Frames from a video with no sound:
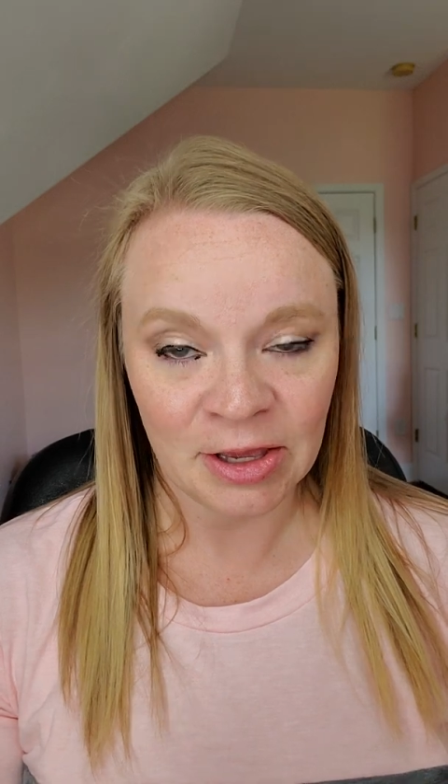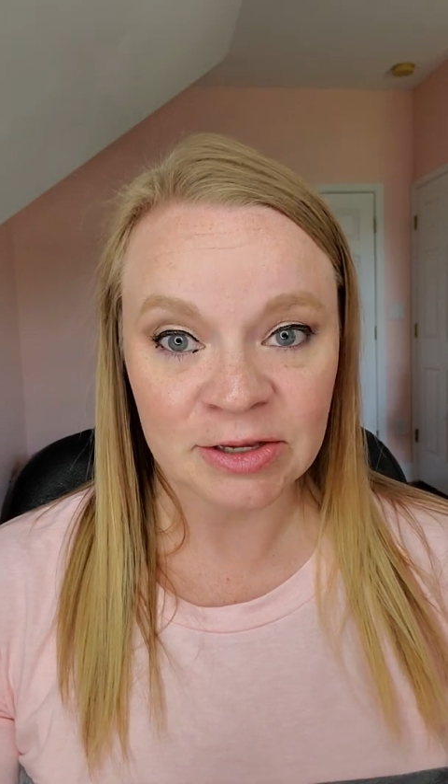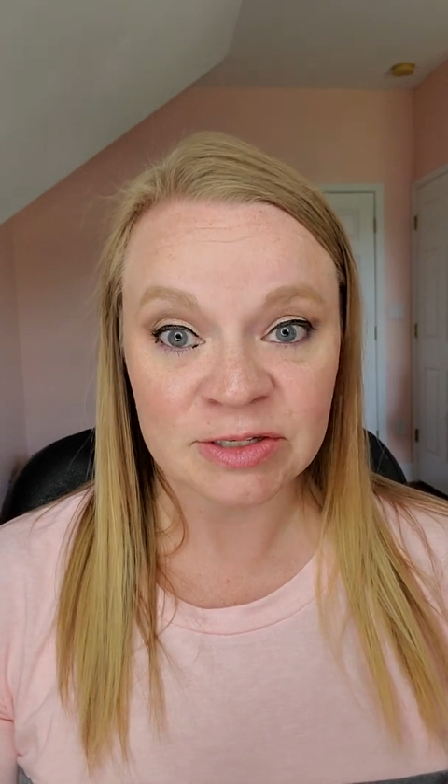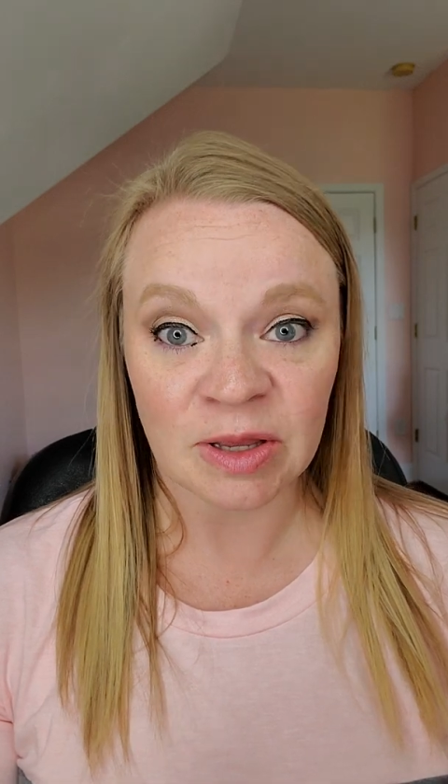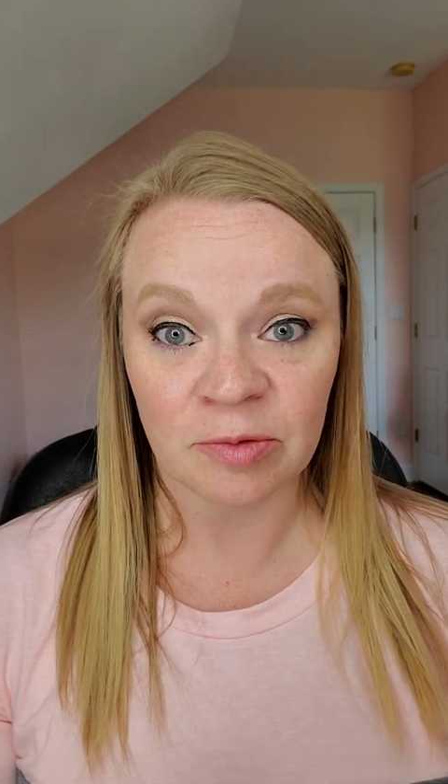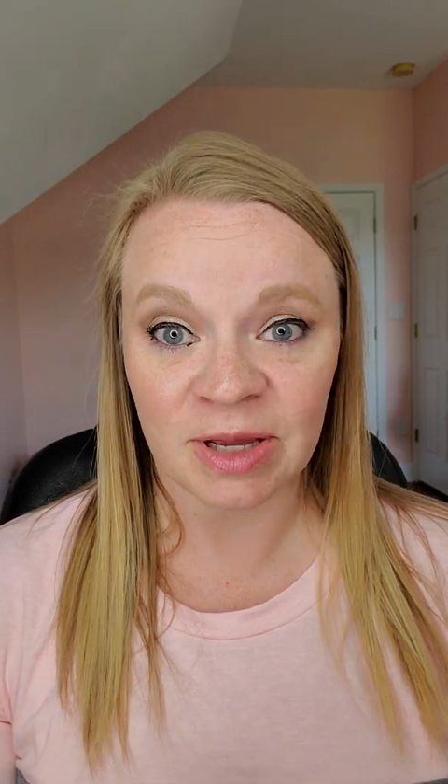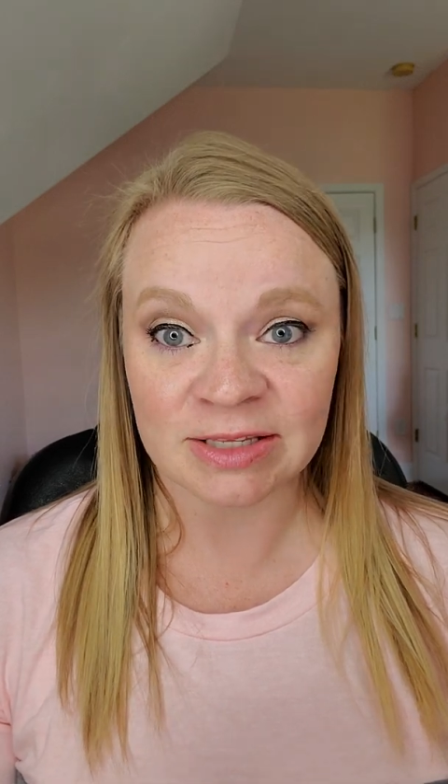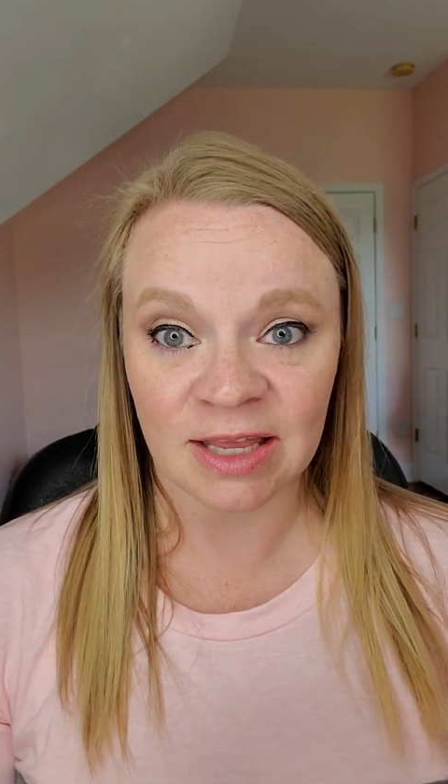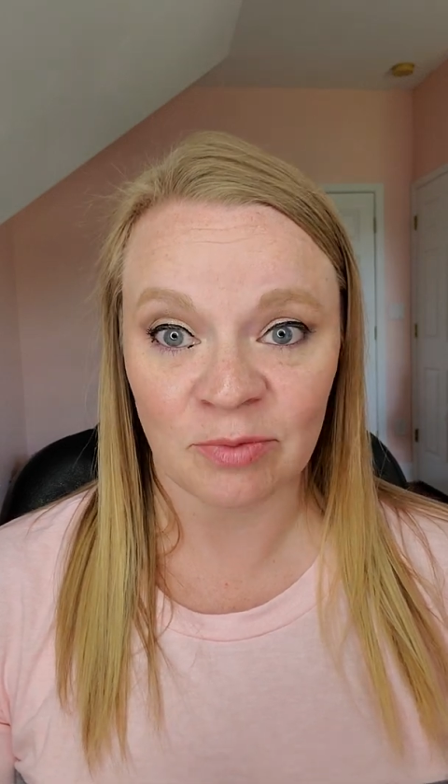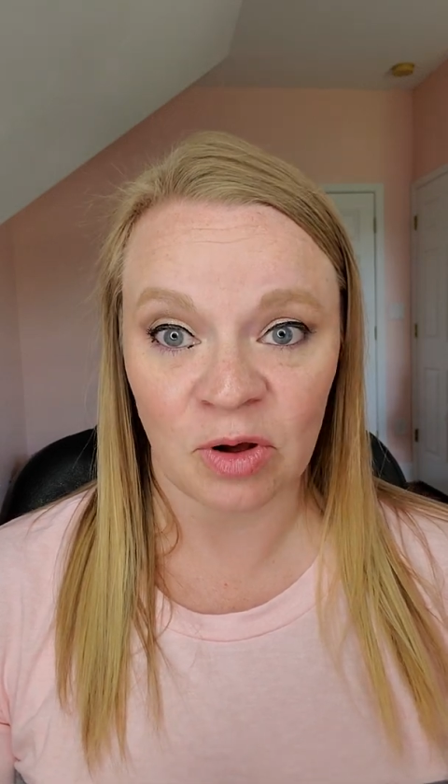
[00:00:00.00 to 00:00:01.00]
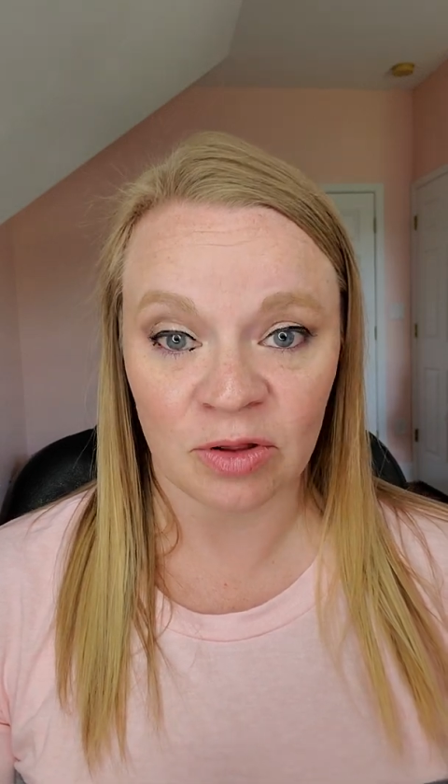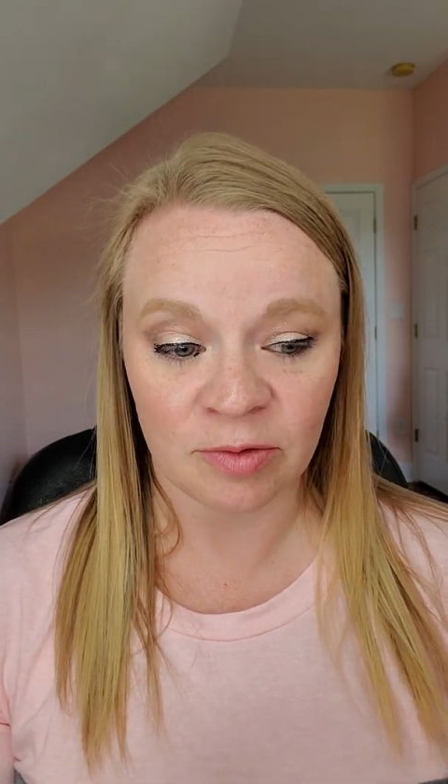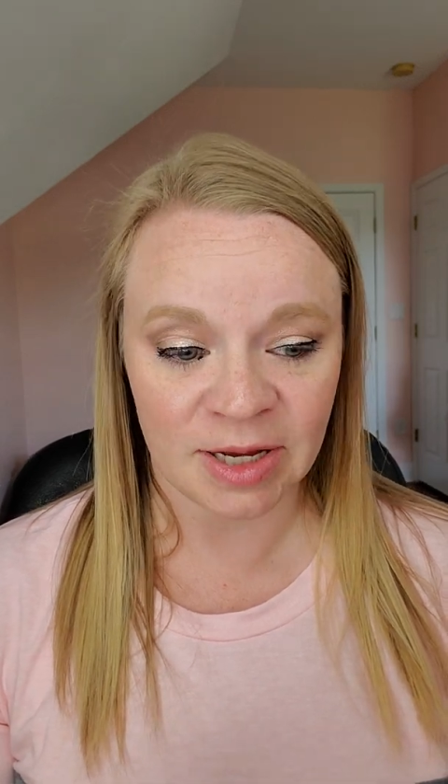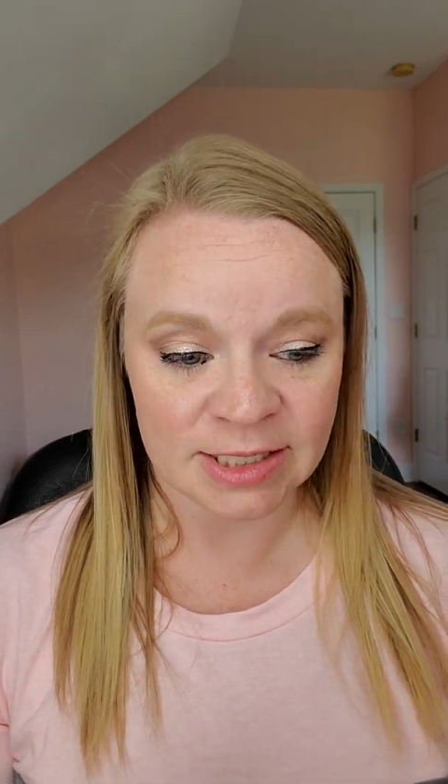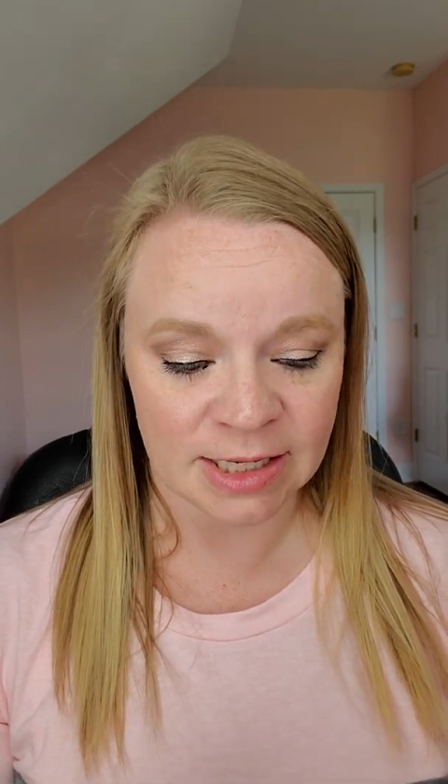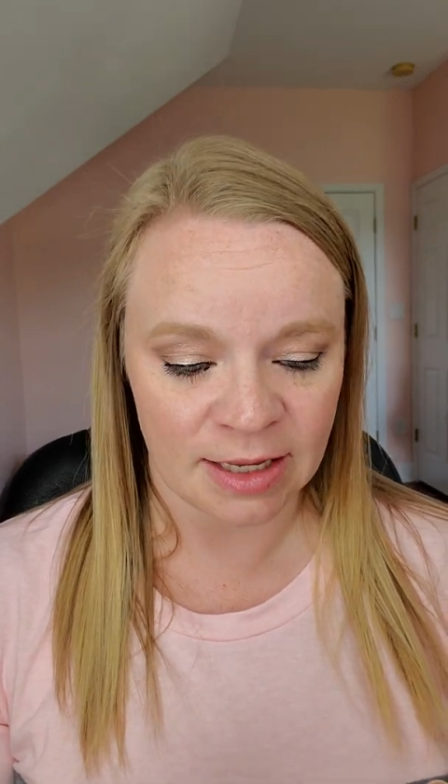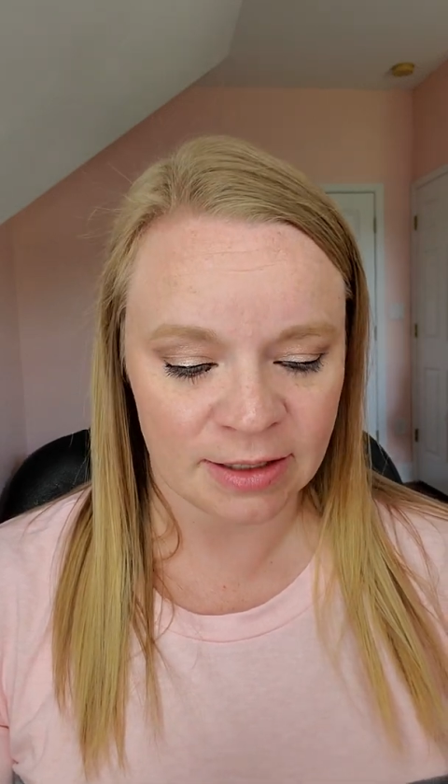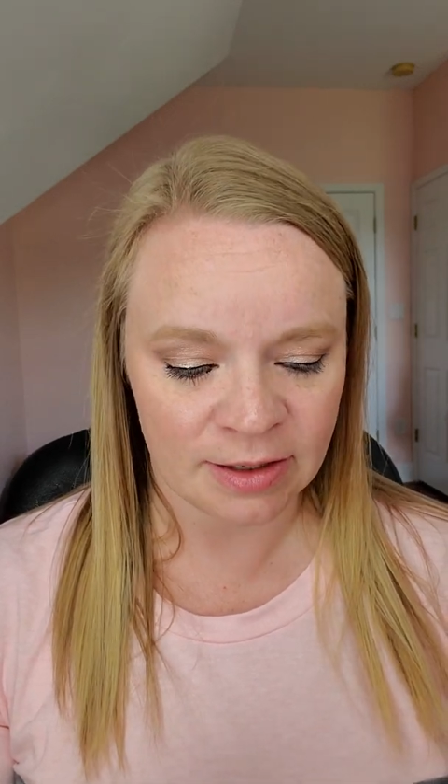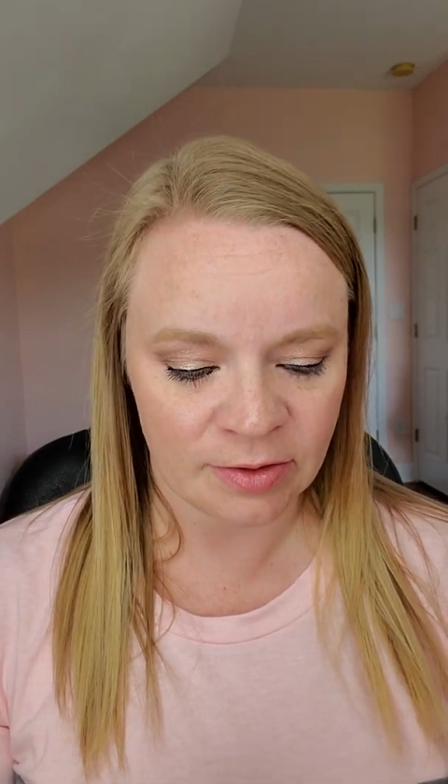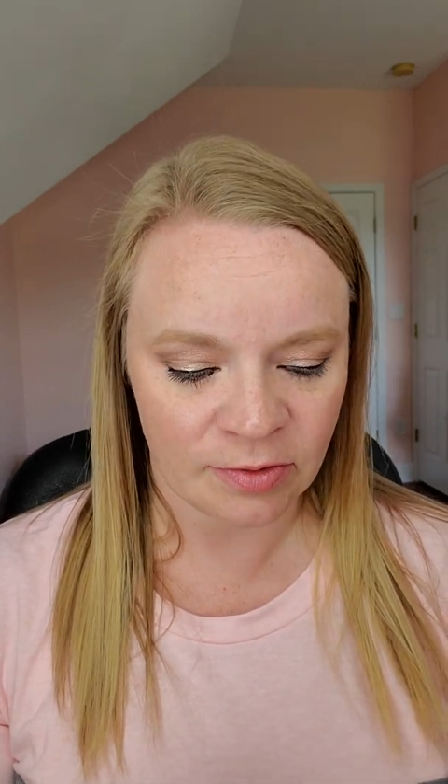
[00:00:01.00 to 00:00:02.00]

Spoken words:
So I'll wait till I'm all the way done.